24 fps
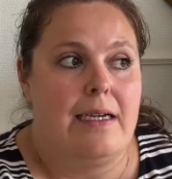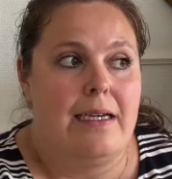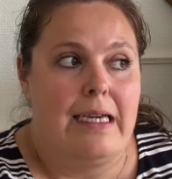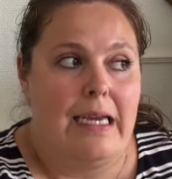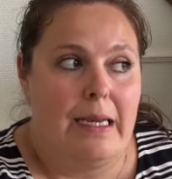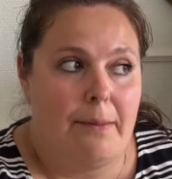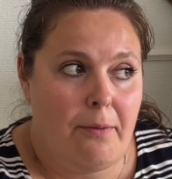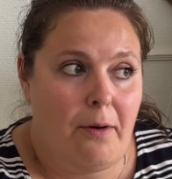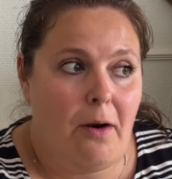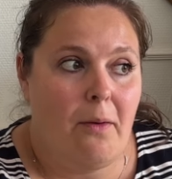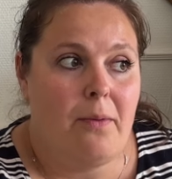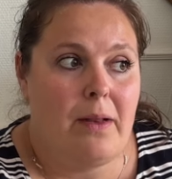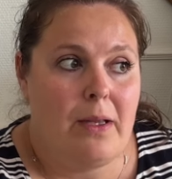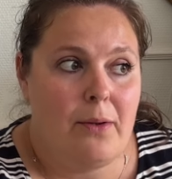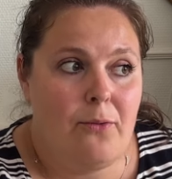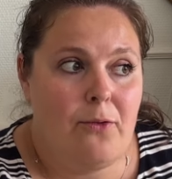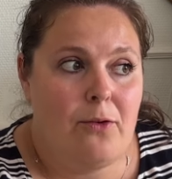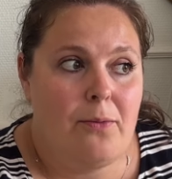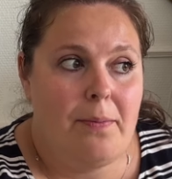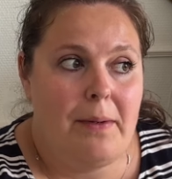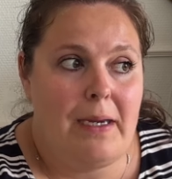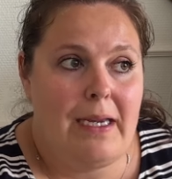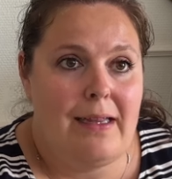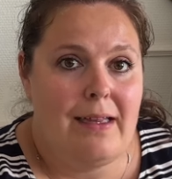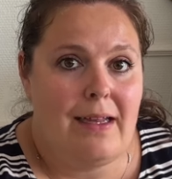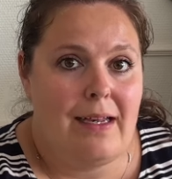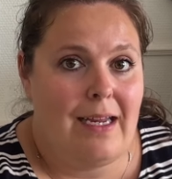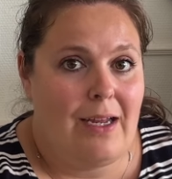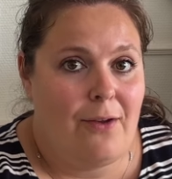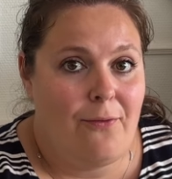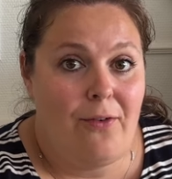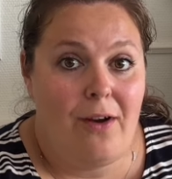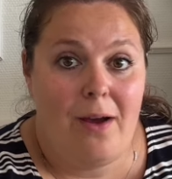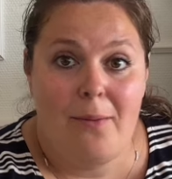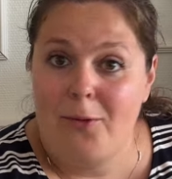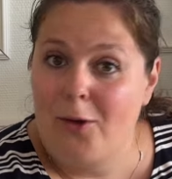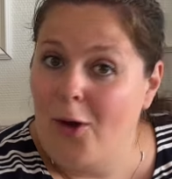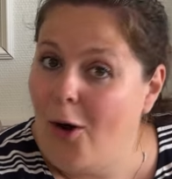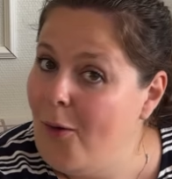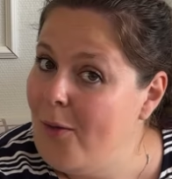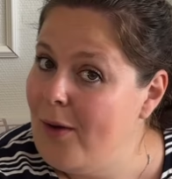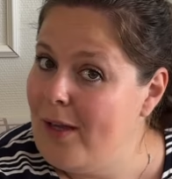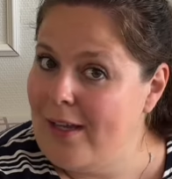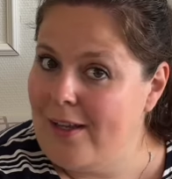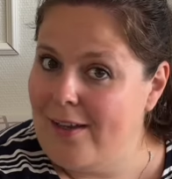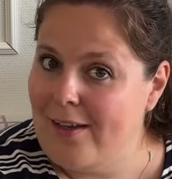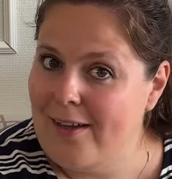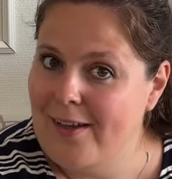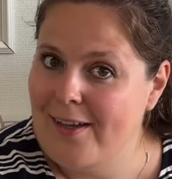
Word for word: it probably would be that if I'm going